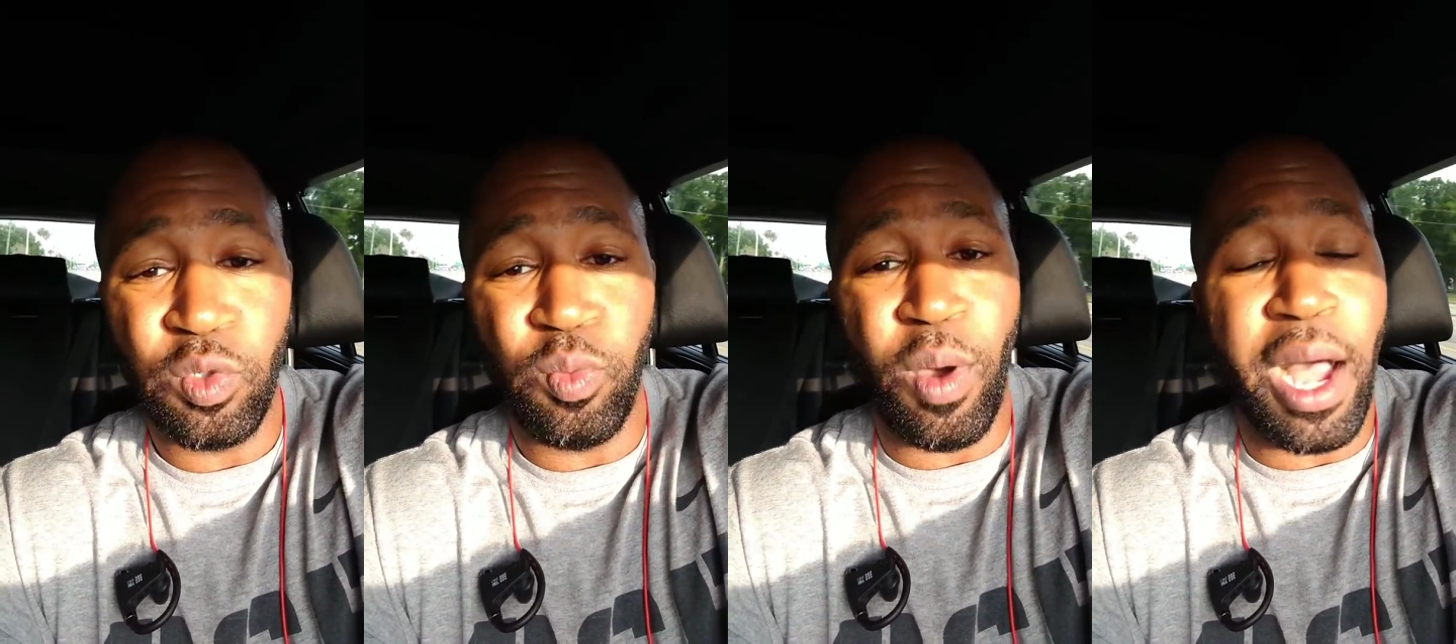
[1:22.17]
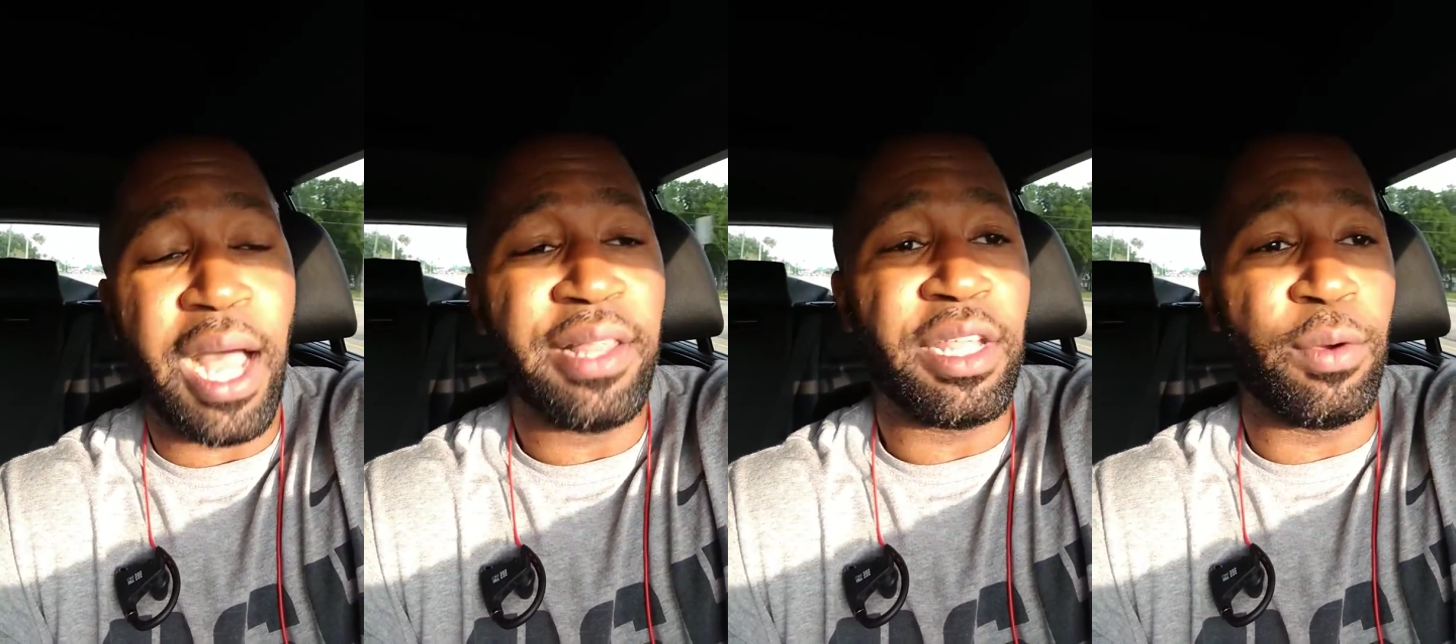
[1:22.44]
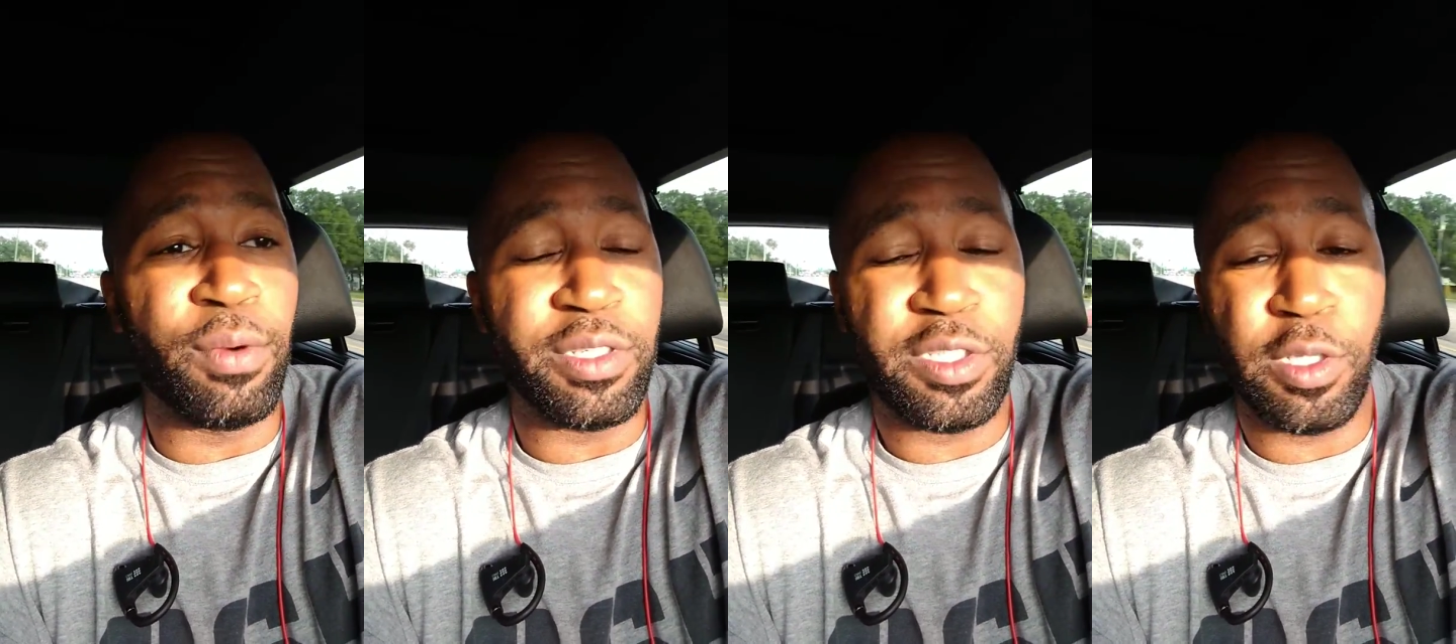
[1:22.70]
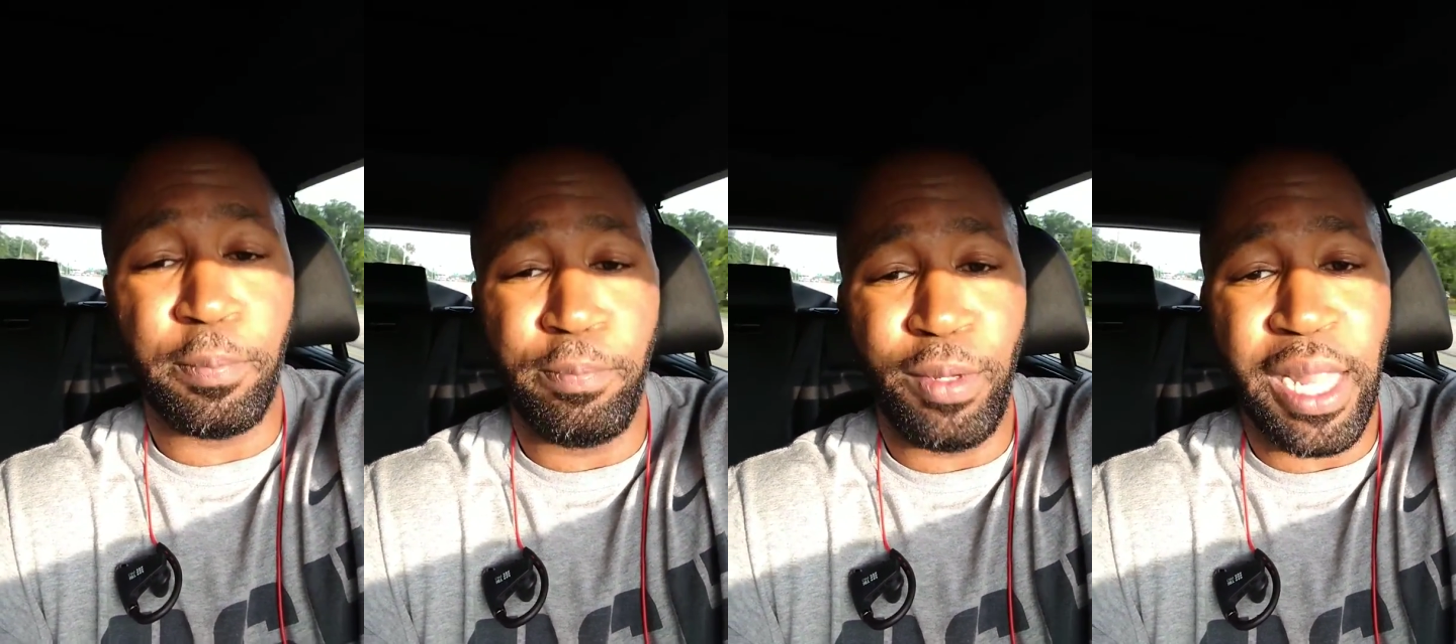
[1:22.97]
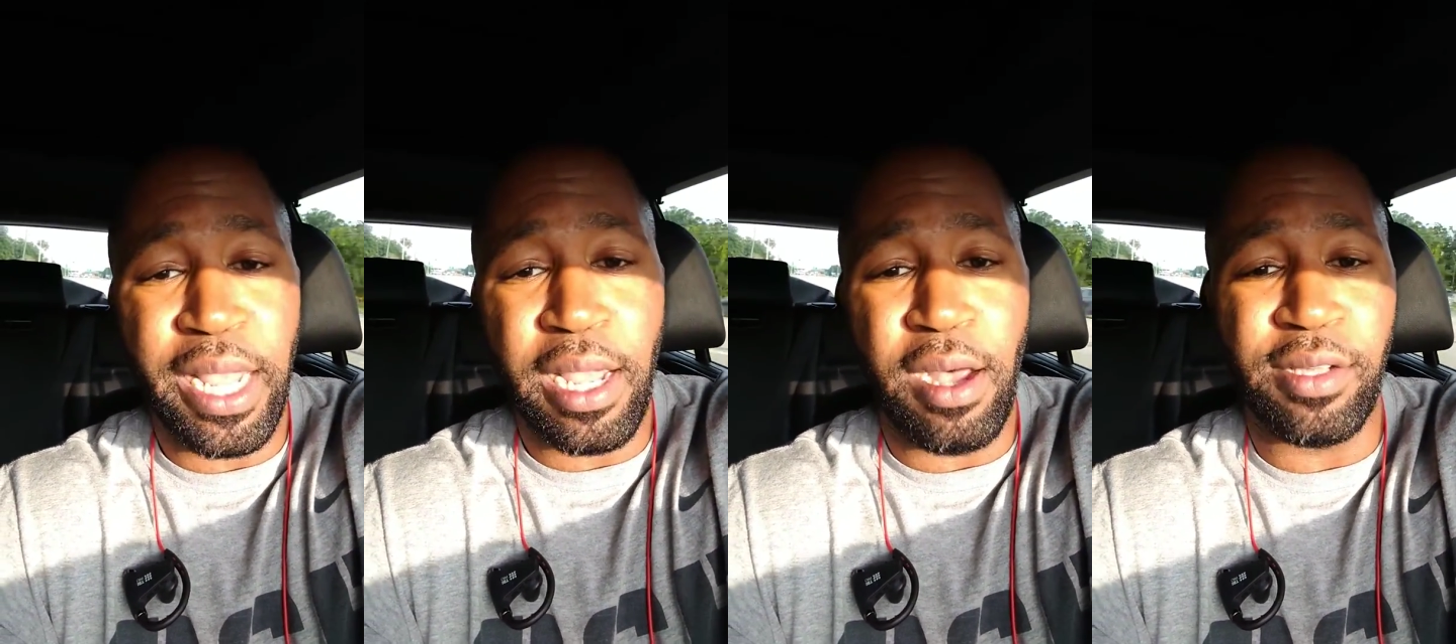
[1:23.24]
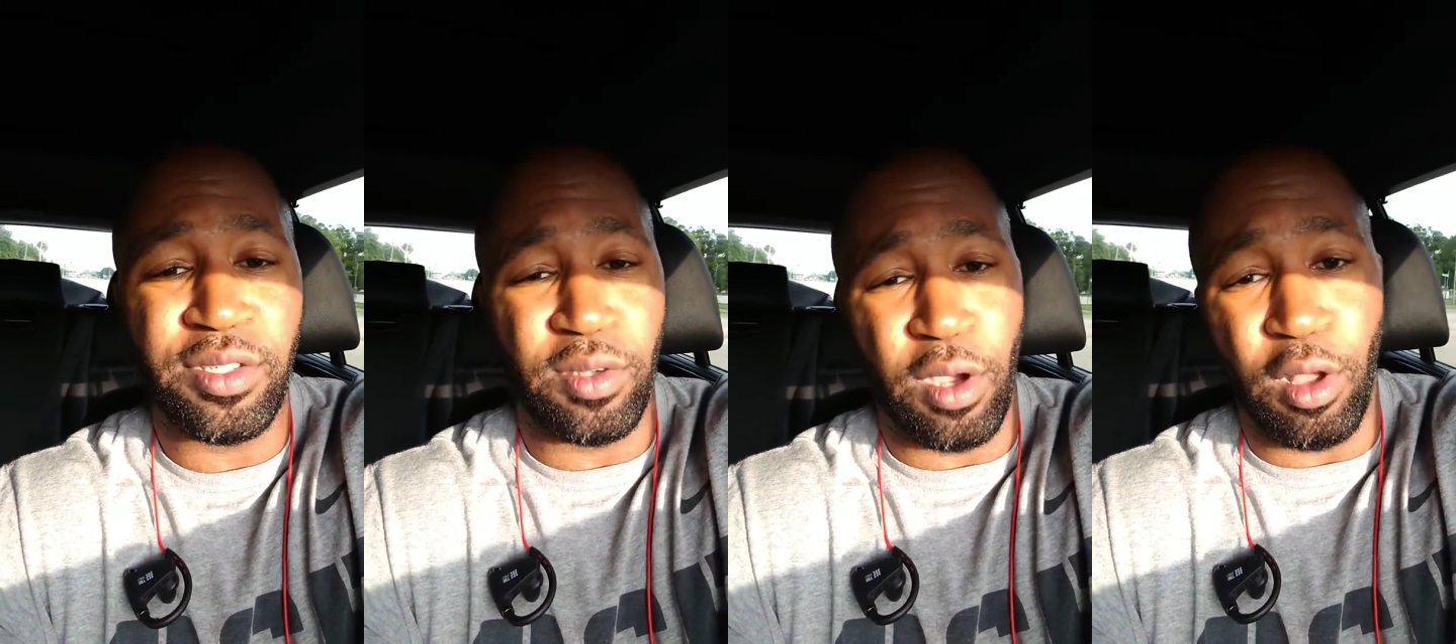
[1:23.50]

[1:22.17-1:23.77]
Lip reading: why they went to the playoffs,